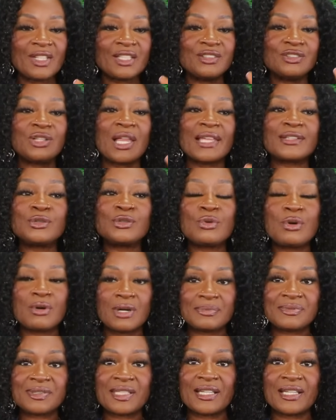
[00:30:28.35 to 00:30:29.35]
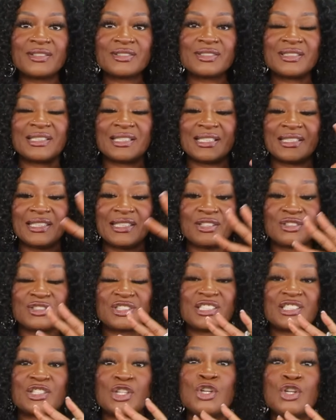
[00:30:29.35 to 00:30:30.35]
like, you go upstairs and there's
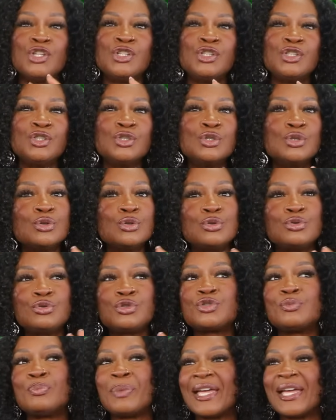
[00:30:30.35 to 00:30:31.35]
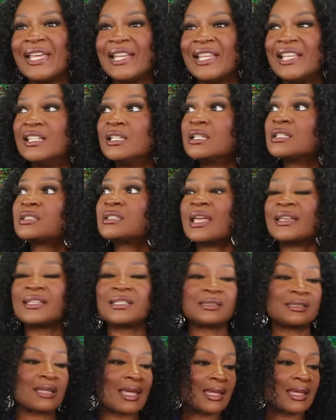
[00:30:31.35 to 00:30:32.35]
this huge bed. It looks like
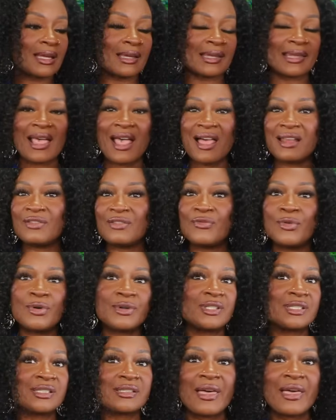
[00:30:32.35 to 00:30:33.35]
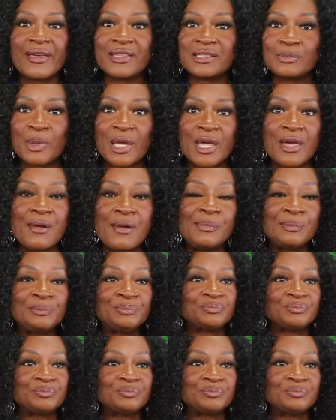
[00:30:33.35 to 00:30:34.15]
it's like a California-sized bed.